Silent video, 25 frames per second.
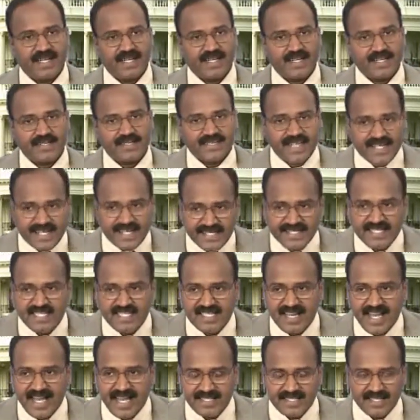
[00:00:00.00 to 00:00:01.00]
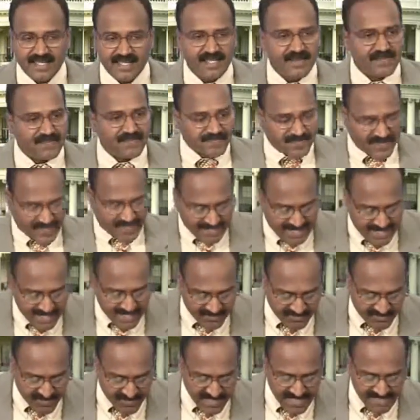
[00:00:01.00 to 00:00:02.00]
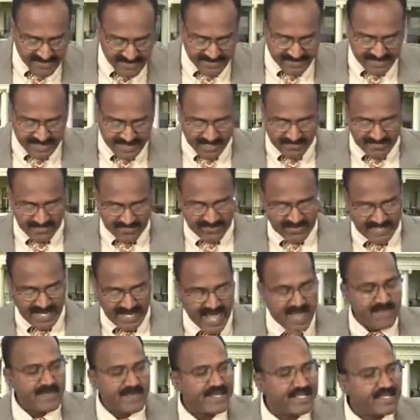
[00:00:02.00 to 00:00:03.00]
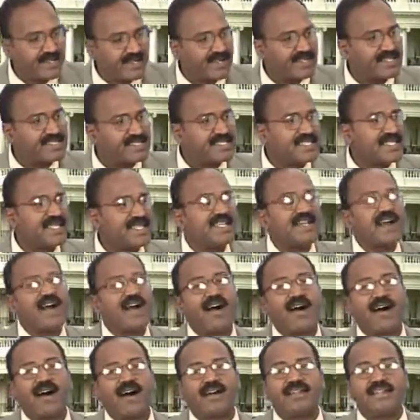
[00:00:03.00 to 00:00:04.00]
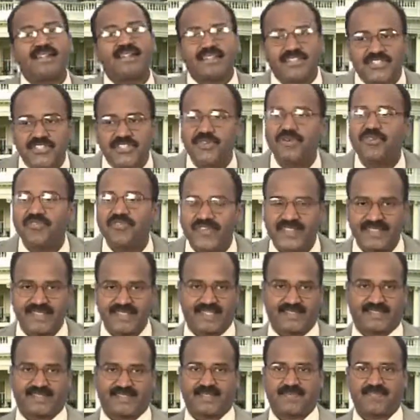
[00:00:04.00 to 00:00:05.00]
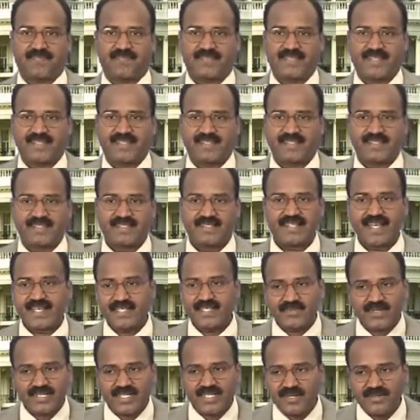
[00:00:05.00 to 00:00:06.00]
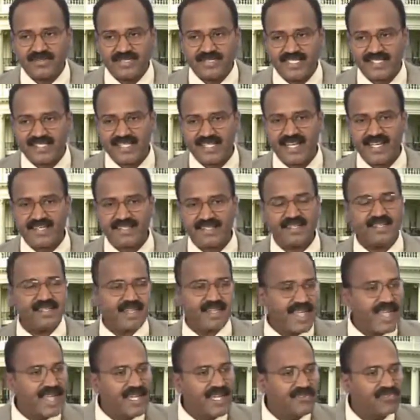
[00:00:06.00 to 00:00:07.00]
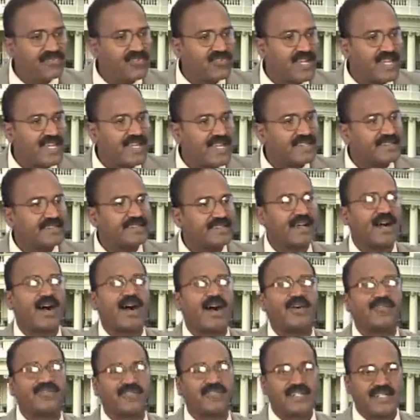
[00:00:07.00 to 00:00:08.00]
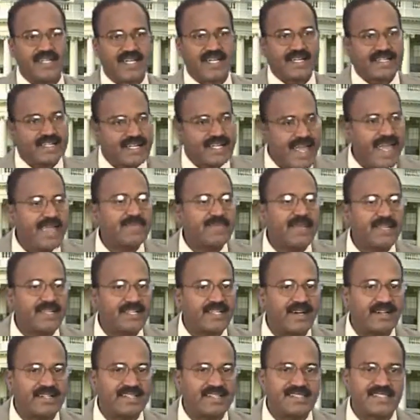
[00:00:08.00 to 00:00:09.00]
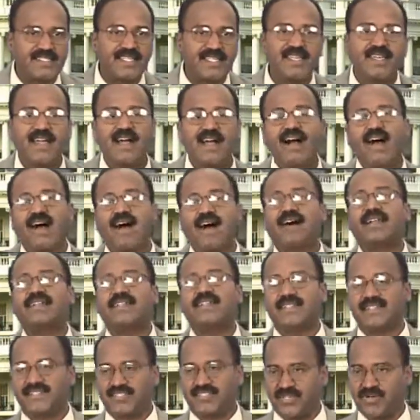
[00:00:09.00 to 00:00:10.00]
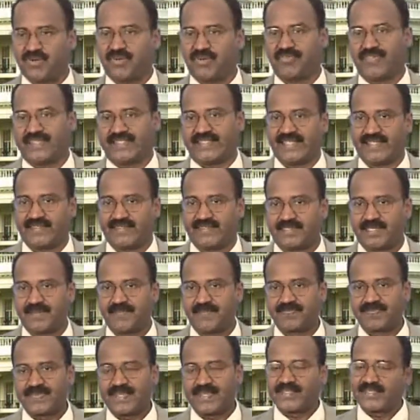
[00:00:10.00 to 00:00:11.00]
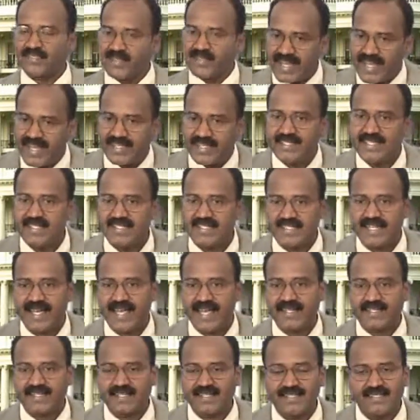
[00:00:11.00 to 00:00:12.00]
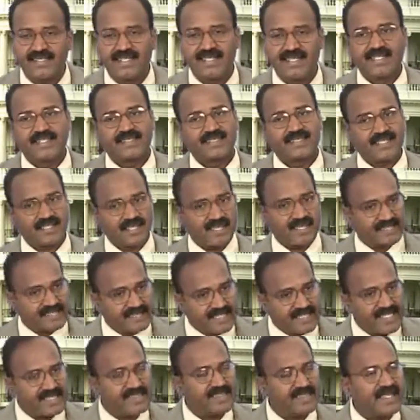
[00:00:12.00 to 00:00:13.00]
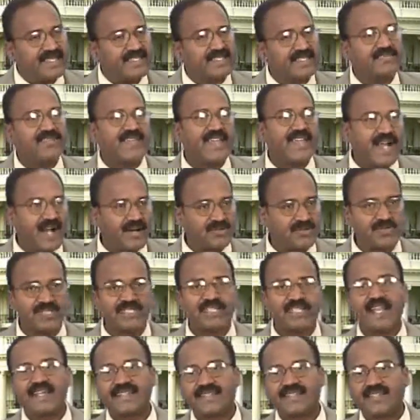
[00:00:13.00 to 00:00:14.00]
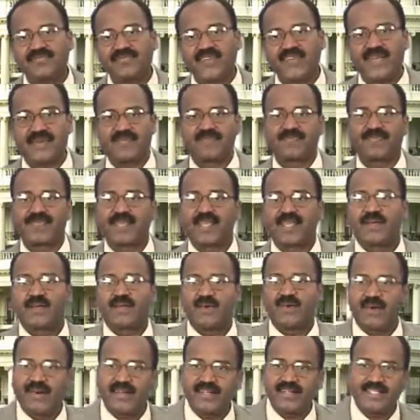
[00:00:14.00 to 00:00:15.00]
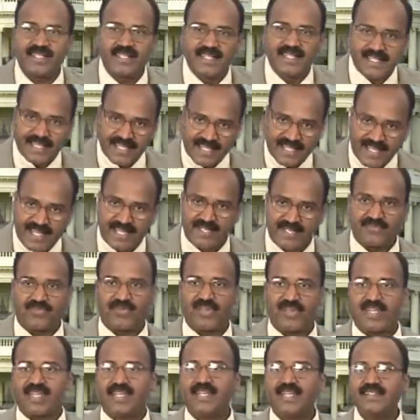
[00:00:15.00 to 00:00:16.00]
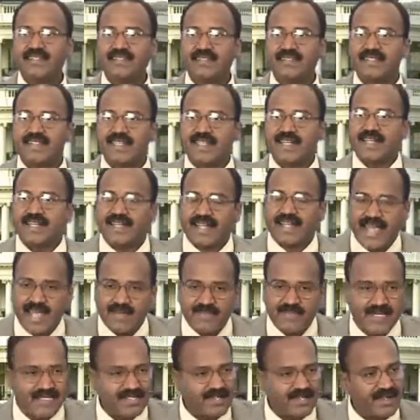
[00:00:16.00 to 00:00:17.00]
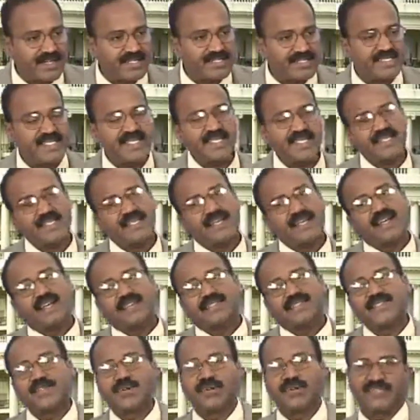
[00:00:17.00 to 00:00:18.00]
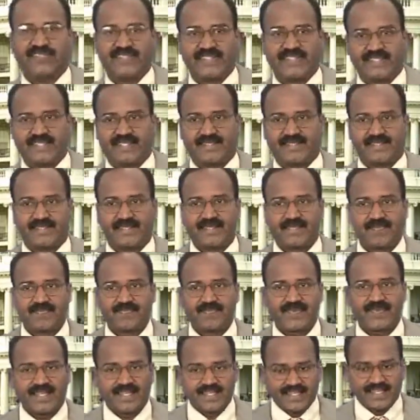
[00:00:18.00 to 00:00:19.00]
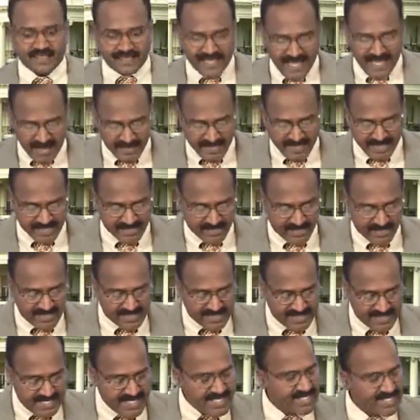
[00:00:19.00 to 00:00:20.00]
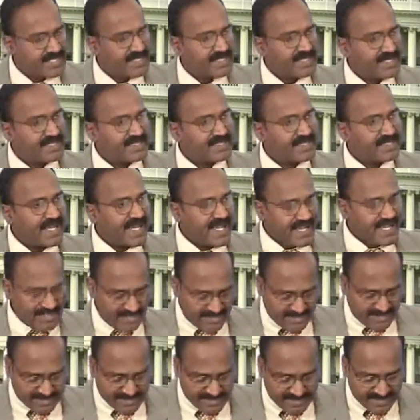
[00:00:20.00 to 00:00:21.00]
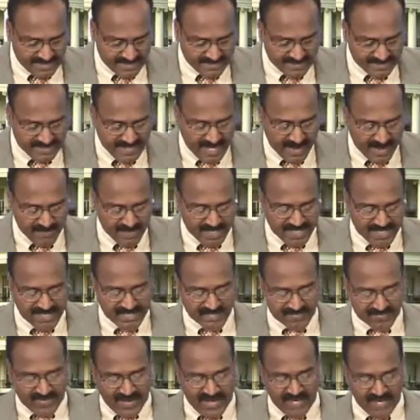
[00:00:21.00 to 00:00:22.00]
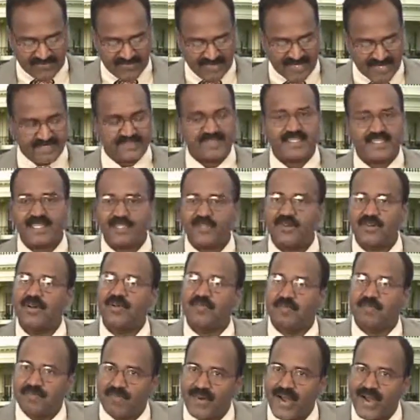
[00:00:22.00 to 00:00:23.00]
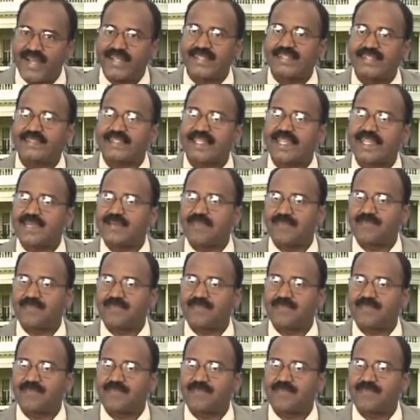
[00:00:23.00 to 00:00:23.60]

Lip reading: The next title, influence of climatology on geophysics. Try to work out this title, influence of climatology on geophysics. So in this title there are 3 things we have to classify. 1, influence, climatology, geophysics. Climatology, try, that is the number is 550.3.